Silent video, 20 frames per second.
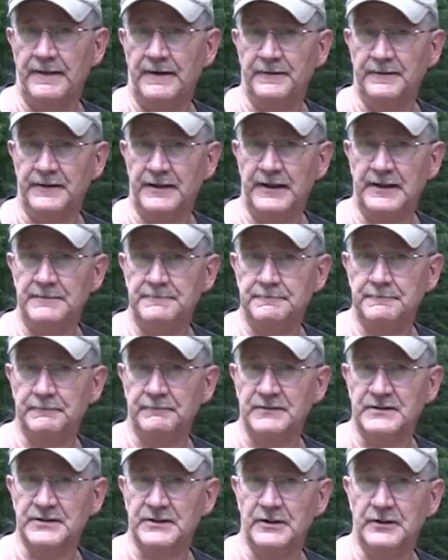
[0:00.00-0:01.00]
Okay,
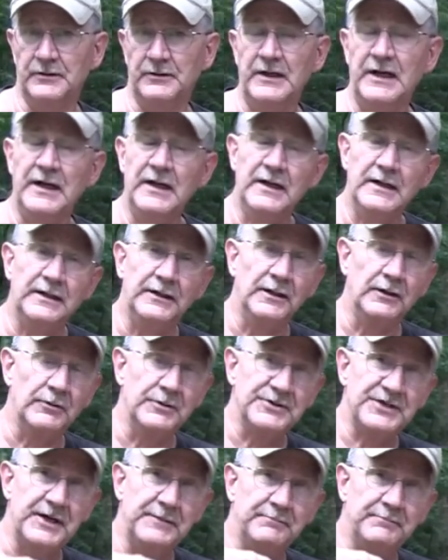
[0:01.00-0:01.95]
so in other words,